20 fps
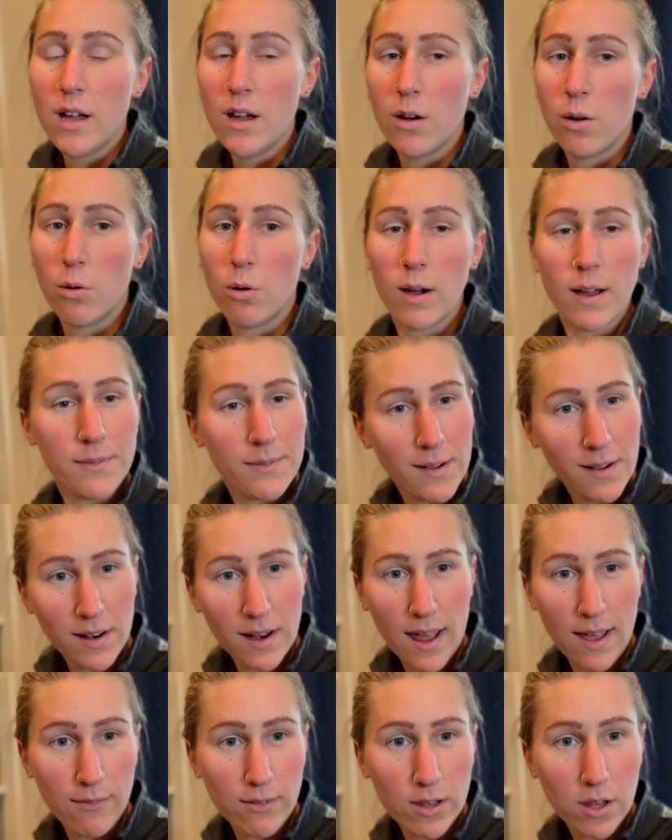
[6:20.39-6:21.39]
or if I'm going
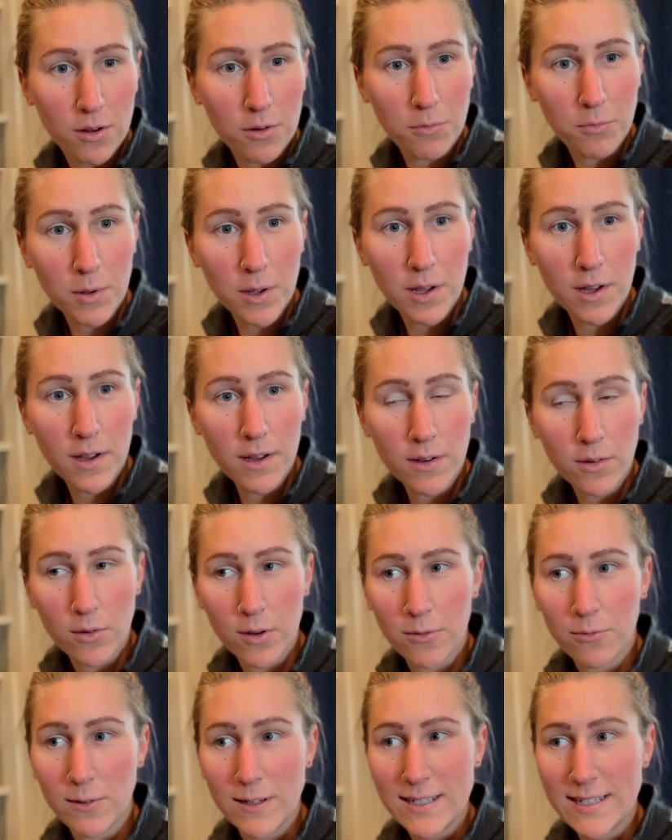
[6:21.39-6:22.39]
to have a lot of work, or
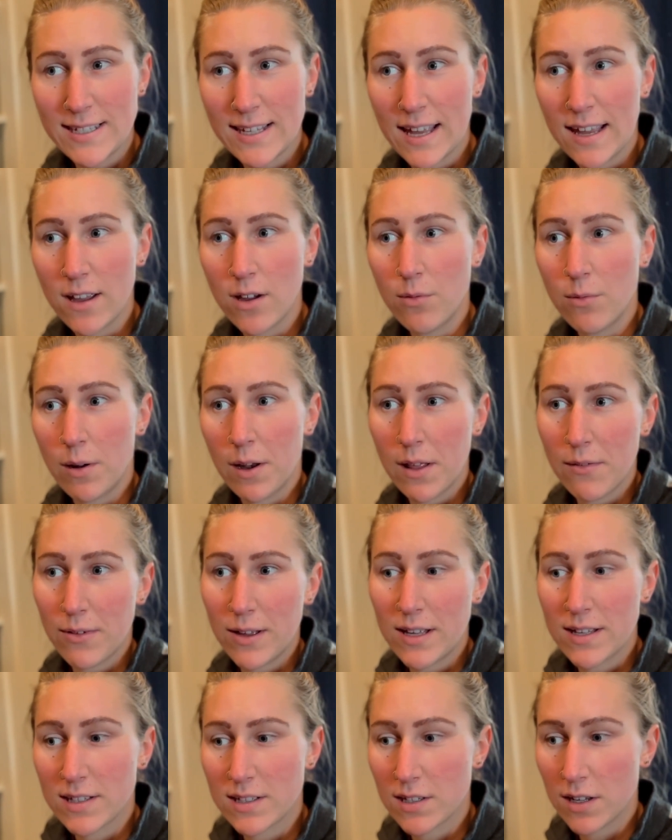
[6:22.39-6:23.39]
if we're sick or
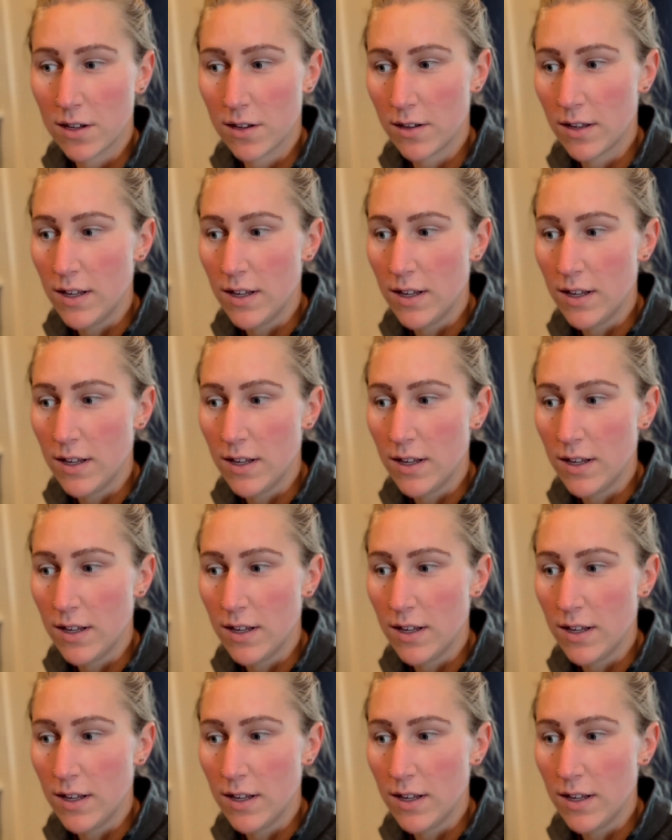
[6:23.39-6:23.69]
whatever. So